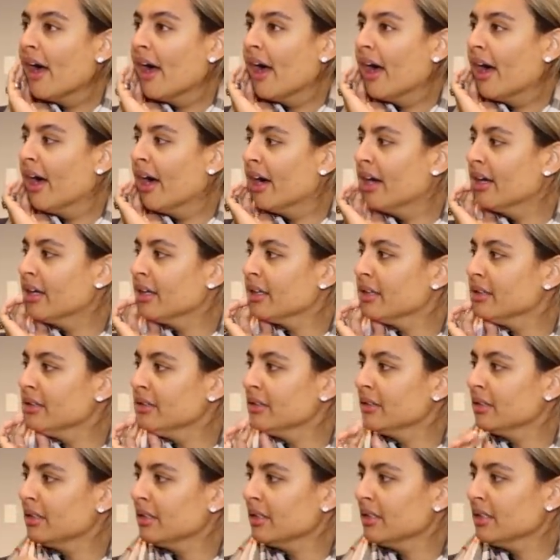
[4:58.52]

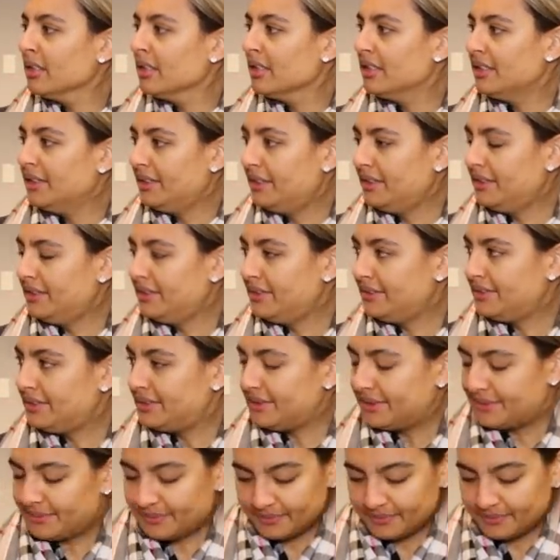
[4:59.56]
The person shown says nothing.